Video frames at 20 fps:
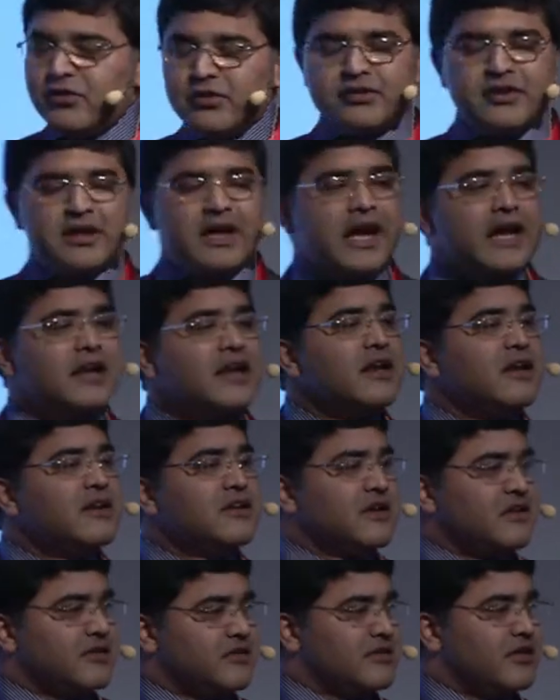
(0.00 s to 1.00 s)
you see
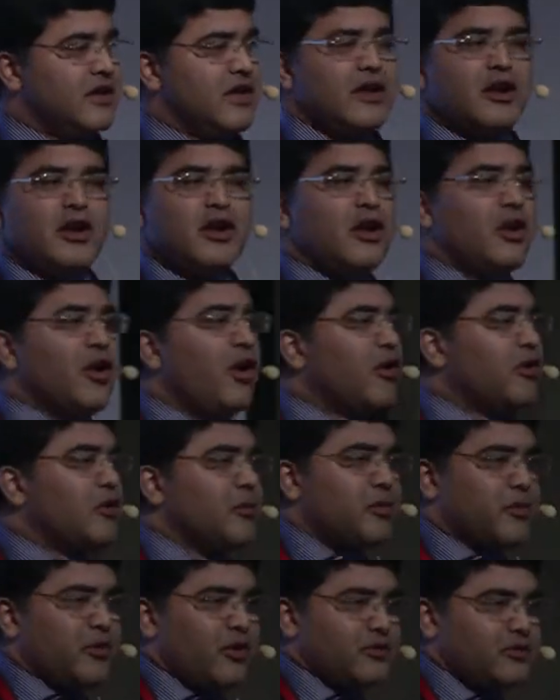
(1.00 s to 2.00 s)
analytics and a lot
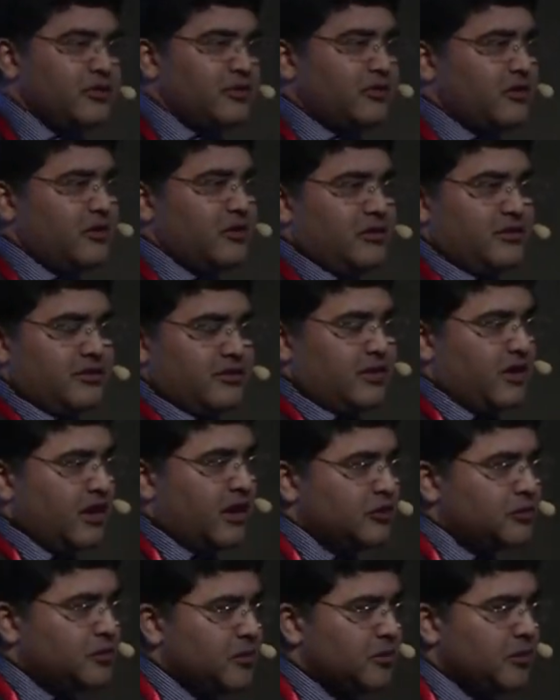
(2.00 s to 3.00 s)
of processors,
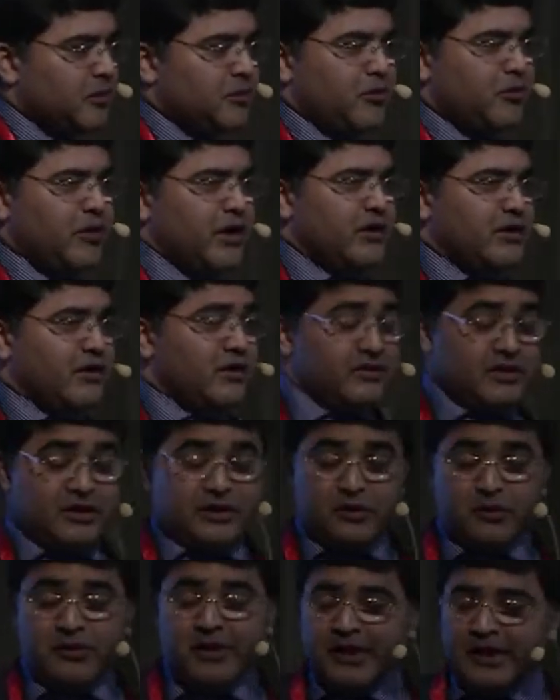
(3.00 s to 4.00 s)
large payment providers,
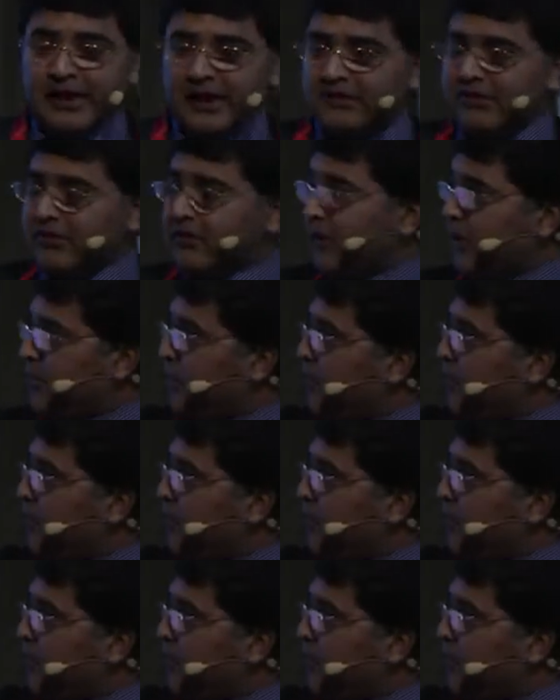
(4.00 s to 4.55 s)
including Nets.